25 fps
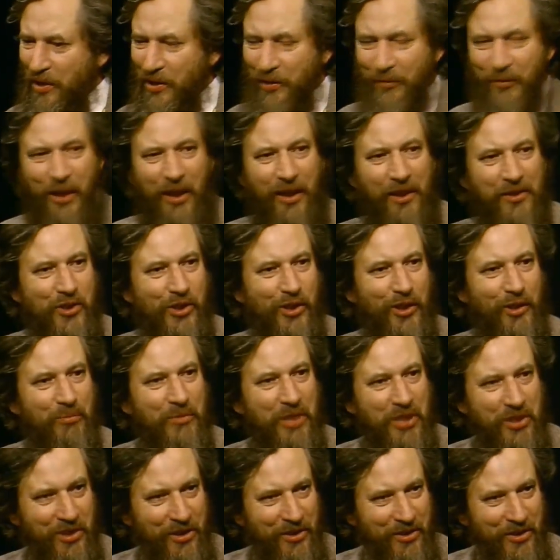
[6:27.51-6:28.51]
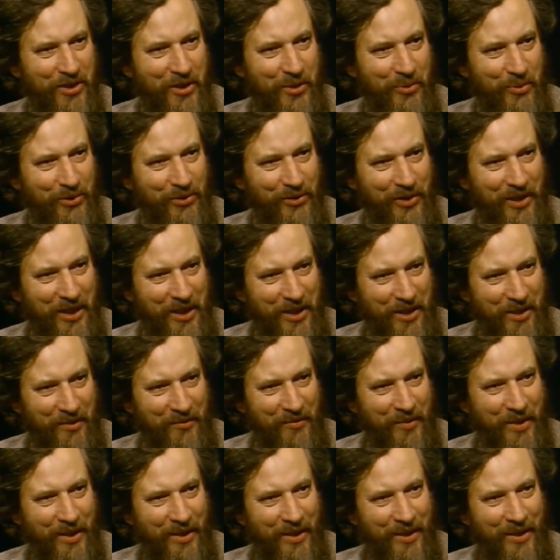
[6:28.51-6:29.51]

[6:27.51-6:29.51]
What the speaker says: of a cultural mission she was in,